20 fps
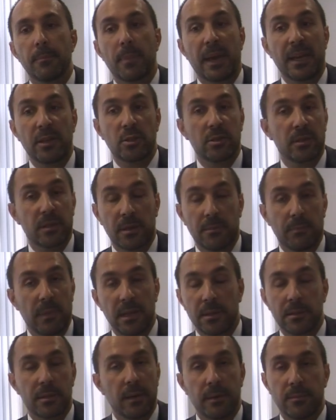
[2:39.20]
patients can
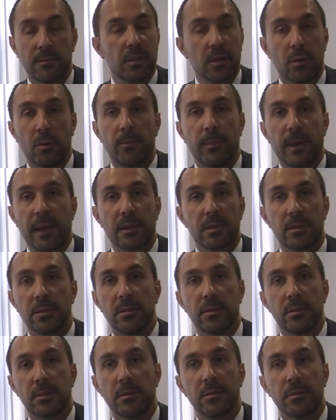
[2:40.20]
many times go back
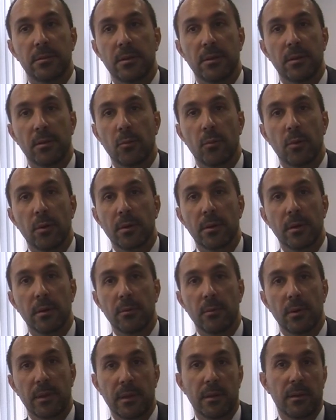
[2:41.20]
to their work
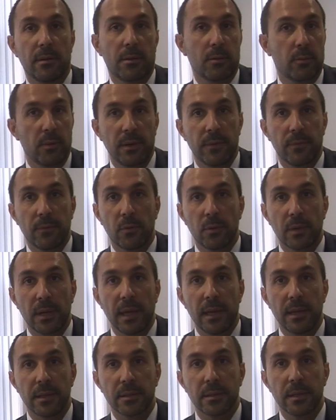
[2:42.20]
within 3 to 4
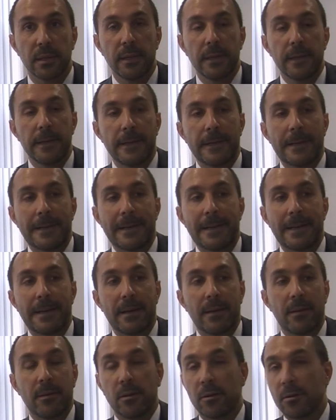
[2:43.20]
days.
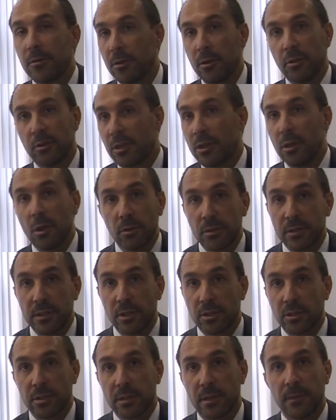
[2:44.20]
There are usually no
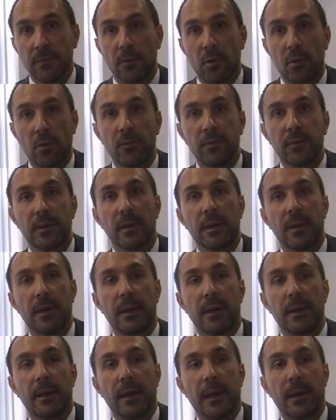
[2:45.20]
stitches involved,
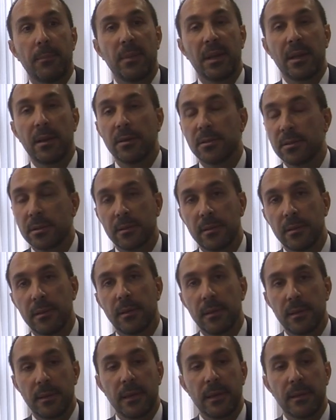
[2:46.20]
and because
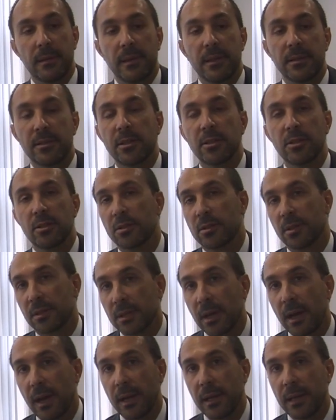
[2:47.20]
the incisions
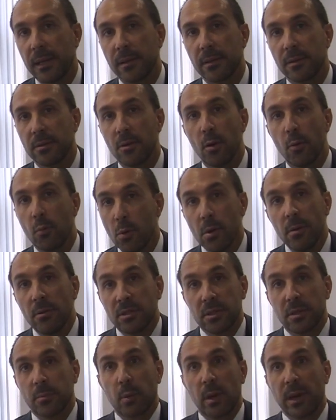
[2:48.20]
are tiny, there are no
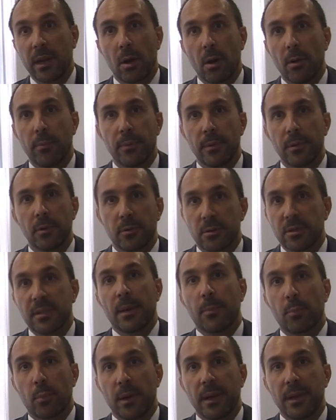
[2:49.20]
wounds to break open or
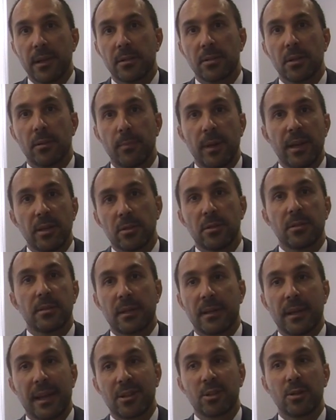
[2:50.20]
separate, and so
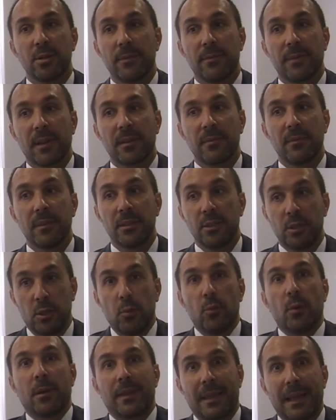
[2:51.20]
patients can actually effectively
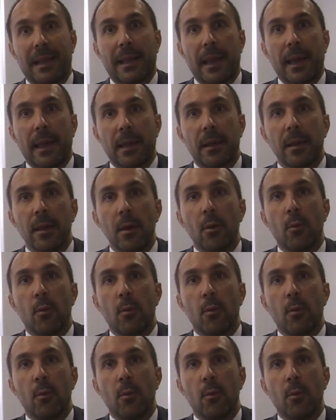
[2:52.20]
do what they like